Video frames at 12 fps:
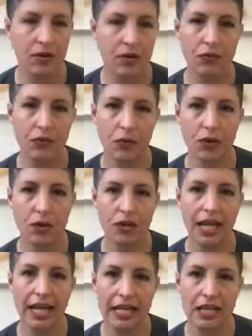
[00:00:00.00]
for
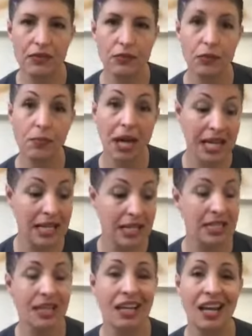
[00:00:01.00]
lay-in, for paint,
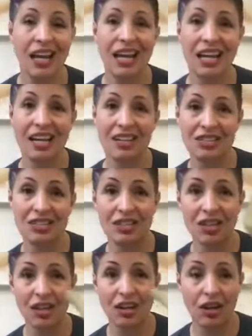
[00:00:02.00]
and
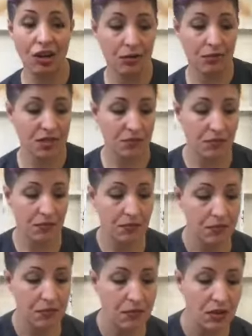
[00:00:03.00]

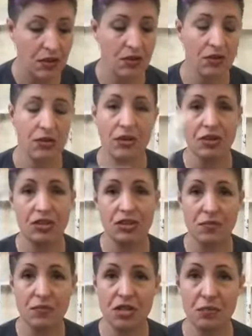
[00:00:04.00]

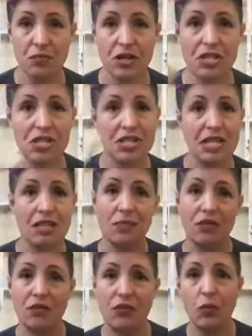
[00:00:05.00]
some chip brushes. They can be
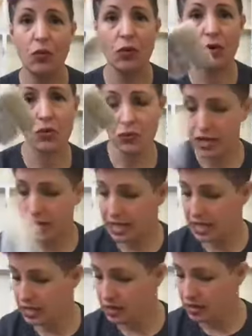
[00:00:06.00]
4, 3,
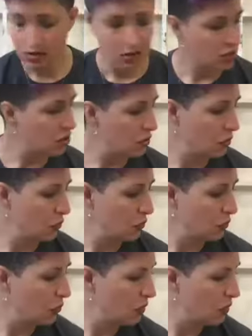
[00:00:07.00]
2